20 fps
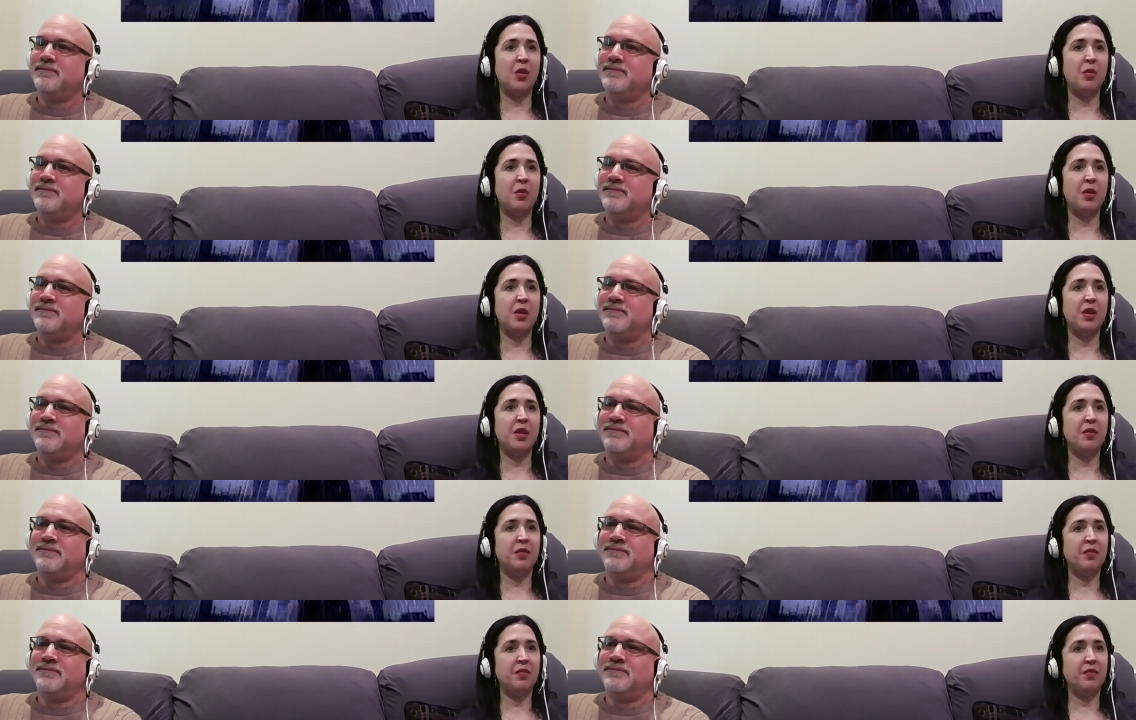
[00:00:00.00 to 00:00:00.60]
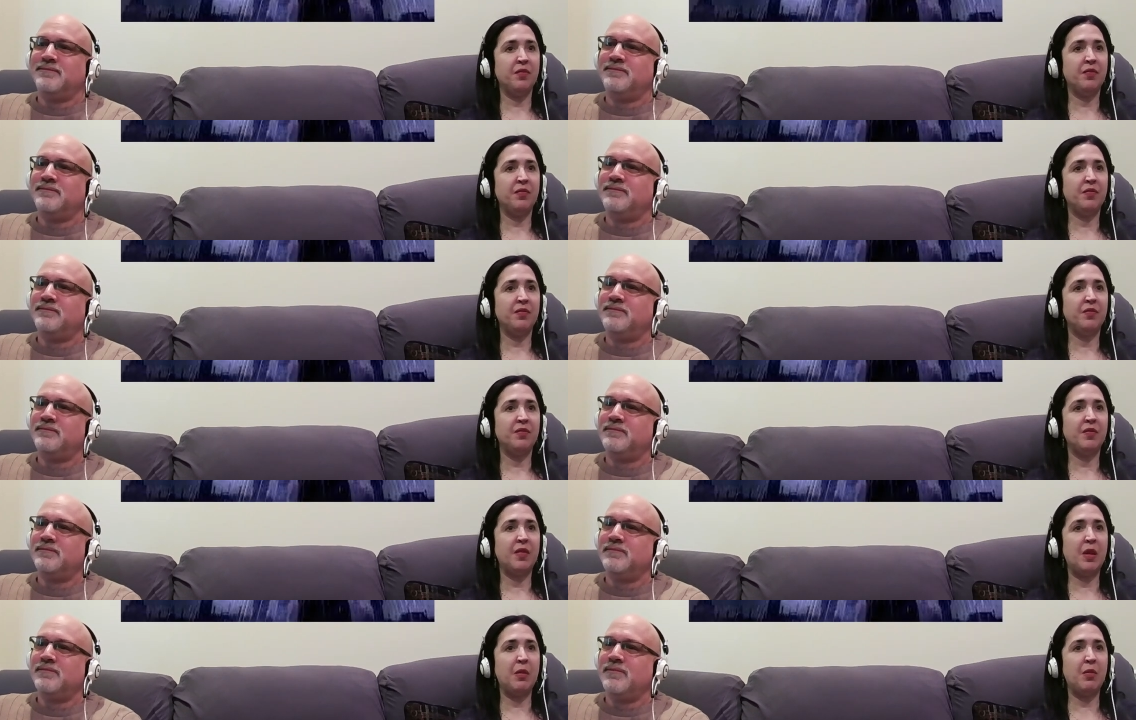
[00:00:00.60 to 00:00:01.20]
Speaker 1: but
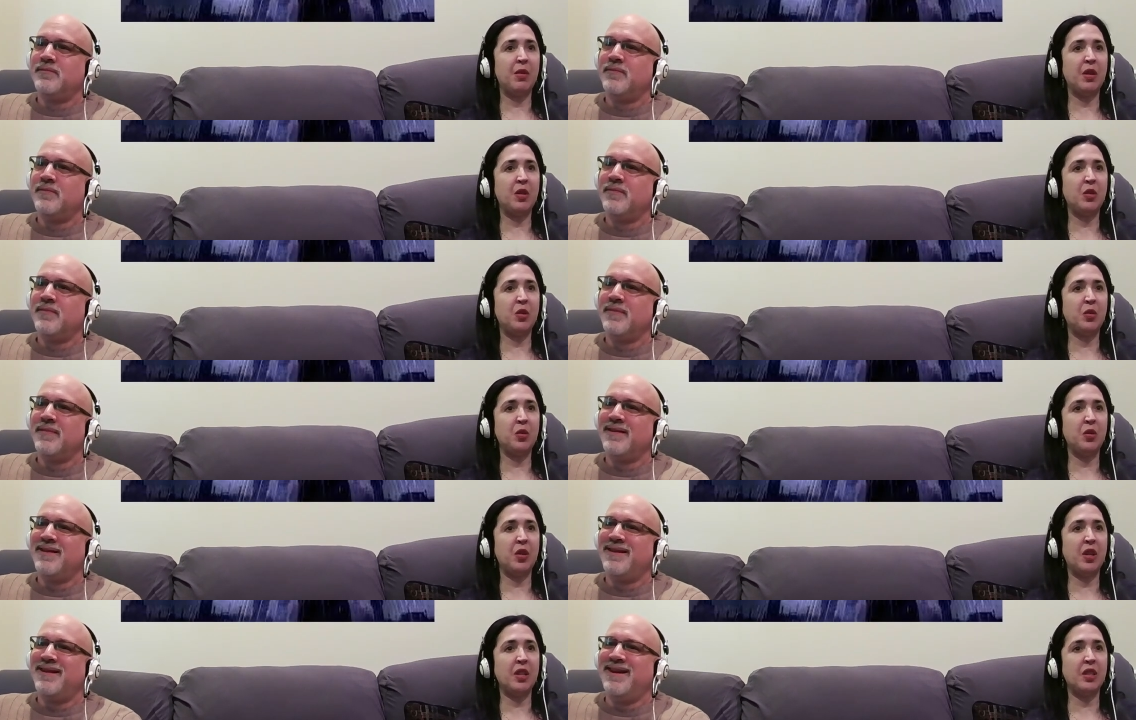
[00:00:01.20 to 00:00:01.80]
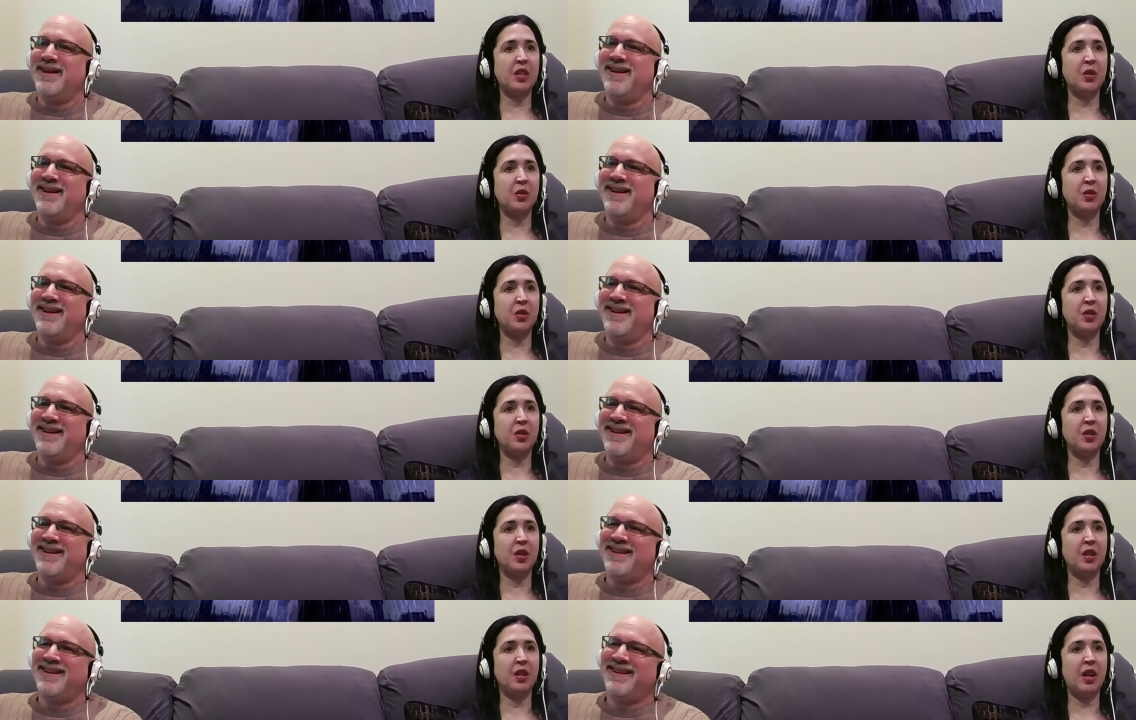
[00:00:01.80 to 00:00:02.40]
I bet you that's how
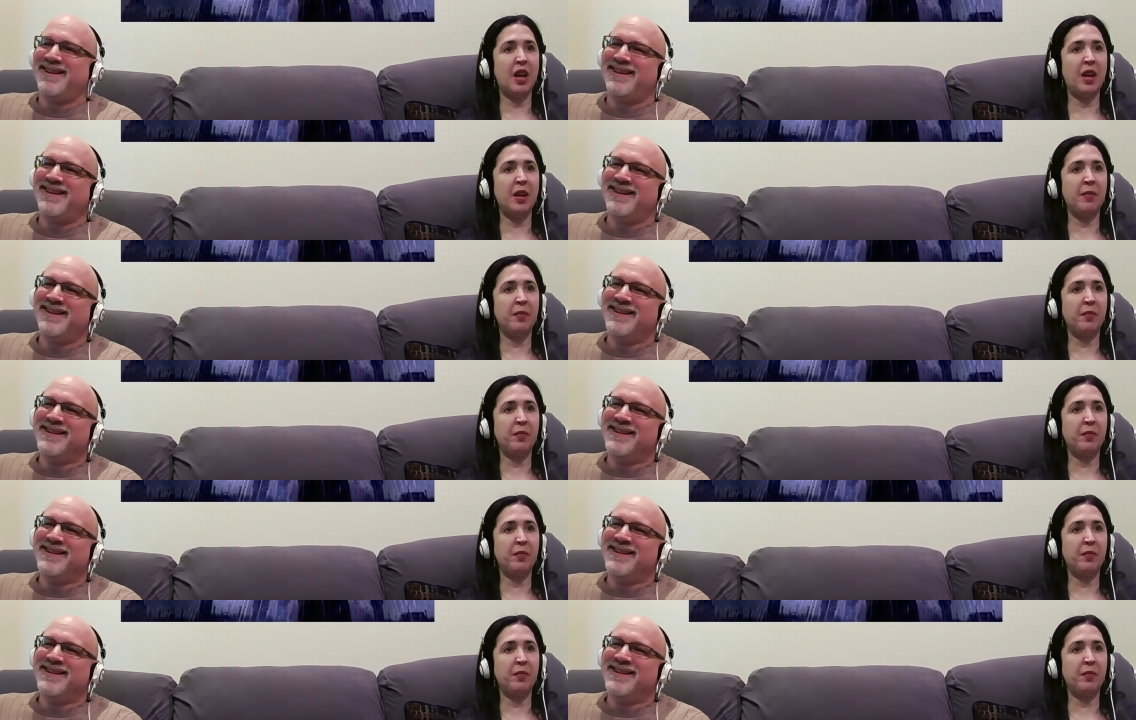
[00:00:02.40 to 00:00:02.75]
she's gonna die.